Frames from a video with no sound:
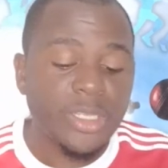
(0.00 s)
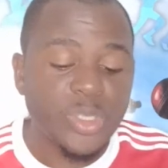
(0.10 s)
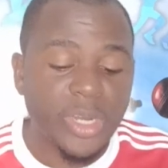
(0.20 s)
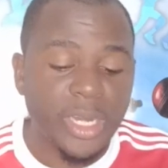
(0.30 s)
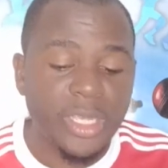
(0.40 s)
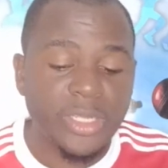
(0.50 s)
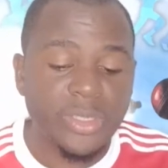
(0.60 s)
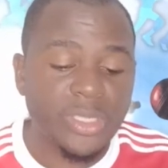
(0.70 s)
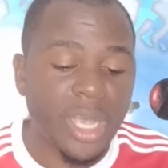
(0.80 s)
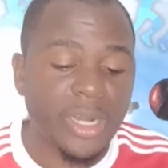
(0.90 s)
So they need
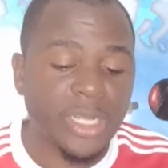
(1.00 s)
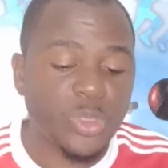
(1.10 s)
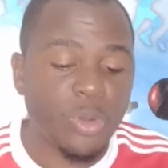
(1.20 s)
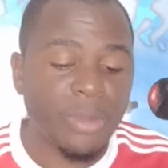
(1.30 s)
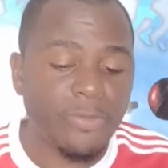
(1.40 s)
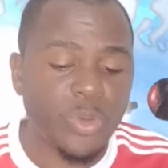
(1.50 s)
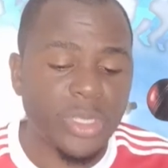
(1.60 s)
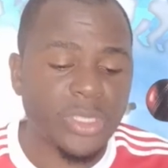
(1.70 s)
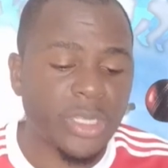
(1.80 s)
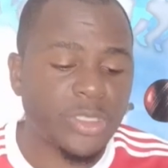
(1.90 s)
to sort that out, my
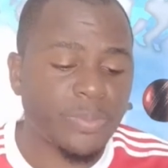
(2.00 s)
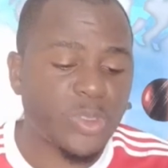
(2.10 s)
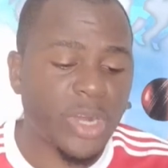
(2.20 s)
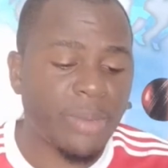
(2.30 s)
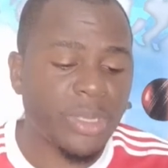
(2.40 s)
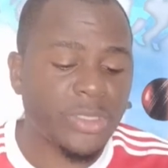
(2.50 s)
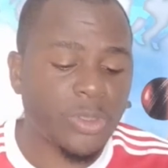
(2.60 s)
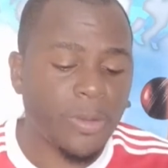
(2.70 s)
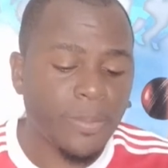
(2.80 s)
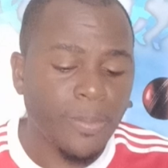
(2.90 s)
viewers and subscribers.
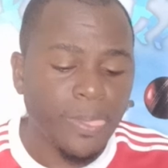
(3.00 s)
So